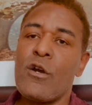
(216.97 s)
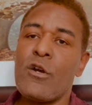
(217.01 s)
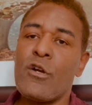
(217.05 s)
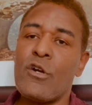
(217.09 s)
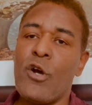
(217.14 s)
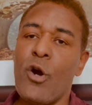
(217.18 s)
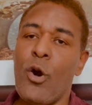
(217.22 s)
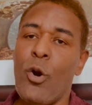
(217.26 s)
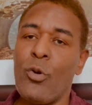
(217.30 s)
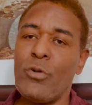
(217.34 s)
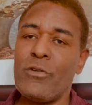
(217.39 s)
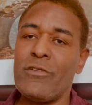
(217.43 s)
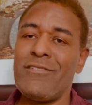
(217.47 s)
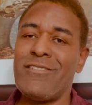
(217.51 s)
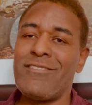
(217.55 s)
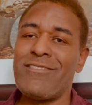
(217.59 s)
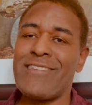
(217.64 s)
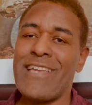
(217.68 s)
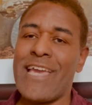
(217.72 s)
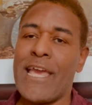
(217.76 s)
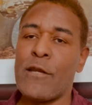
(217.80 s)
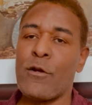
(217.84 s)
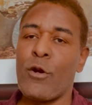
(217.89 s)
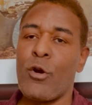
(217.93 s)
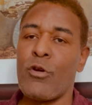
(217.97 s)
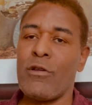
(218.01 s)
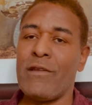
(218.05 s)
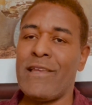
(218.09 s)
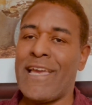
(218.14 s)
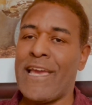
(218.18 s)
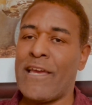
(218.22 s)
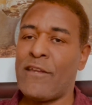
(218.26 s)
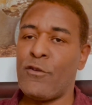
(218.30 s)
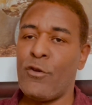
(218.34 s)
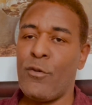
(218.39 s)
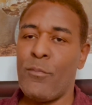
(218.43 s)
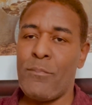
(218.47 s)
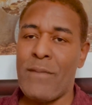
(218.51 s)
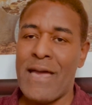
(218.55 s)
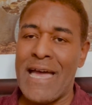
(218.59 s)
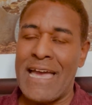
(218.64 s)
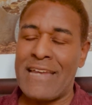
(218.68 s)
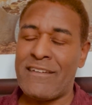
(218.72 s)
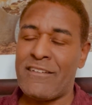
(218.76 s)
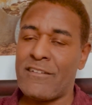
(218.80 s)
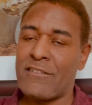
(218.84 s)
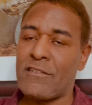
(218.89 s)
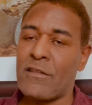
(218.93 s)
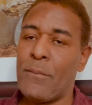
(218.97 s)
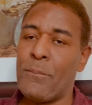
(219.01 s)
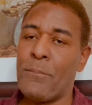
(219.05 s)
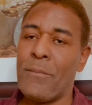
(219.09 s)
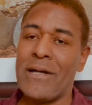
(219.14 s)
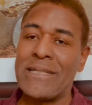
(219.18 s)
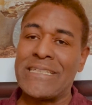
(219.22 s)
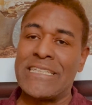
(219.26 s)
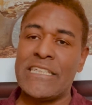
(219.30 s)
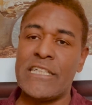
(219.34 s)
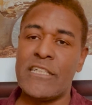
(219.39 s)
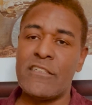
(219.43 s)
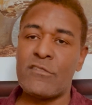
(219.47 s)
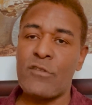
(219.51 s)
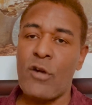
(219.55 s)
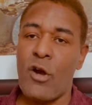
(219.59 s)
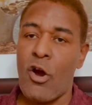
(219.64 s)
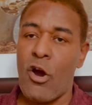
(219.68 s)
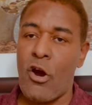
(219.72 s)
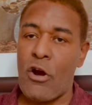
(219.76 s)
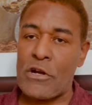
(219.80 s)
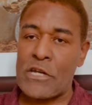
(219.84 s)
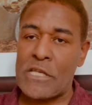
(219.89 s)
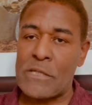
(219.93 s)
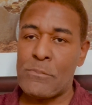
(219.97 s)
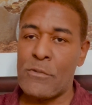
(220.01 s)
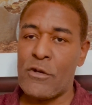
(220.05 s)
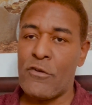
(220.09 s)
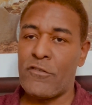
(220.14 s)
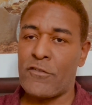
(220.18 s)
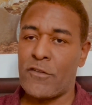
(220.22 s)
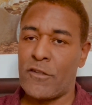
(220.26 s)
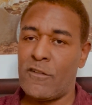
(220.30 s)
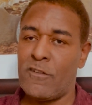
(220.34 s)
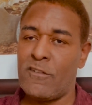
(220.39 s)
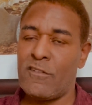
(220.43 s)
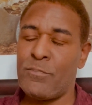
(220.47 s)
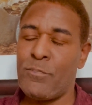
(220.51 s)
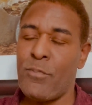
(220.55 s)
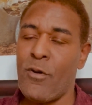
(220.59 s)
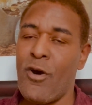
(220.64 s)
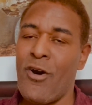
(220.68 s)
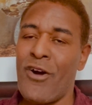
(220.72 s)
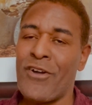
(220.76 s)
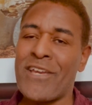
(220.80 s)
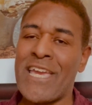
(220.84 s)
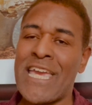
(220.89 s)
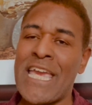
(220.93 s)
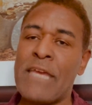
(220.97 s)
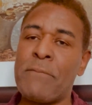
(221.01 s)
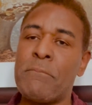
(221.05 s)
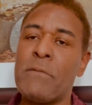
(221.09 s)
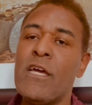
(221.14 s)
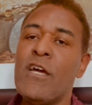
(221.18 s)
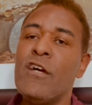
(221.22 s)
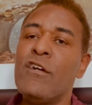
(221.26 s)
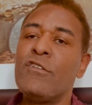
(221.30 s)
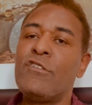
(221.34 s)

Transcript: Golden State Orlando Magic. The money is already moving in this ball game.